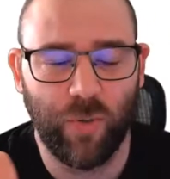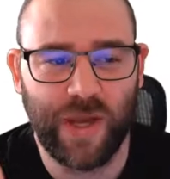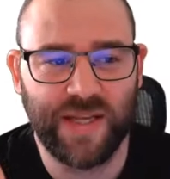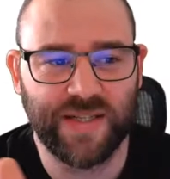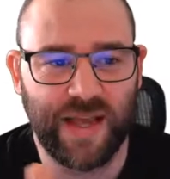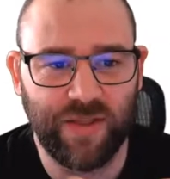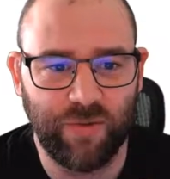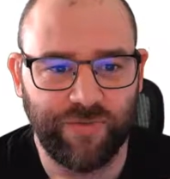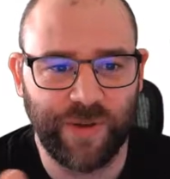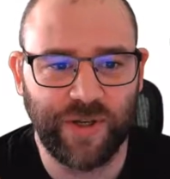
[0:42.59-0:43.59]
weeks now that
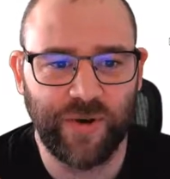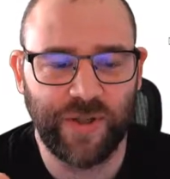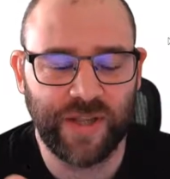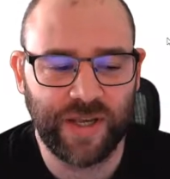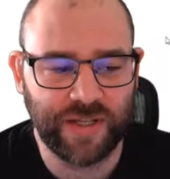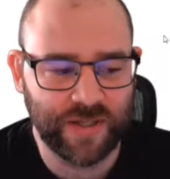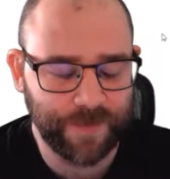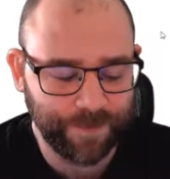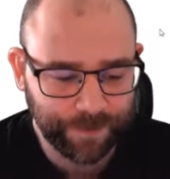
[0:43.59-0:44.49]
we've been doing this,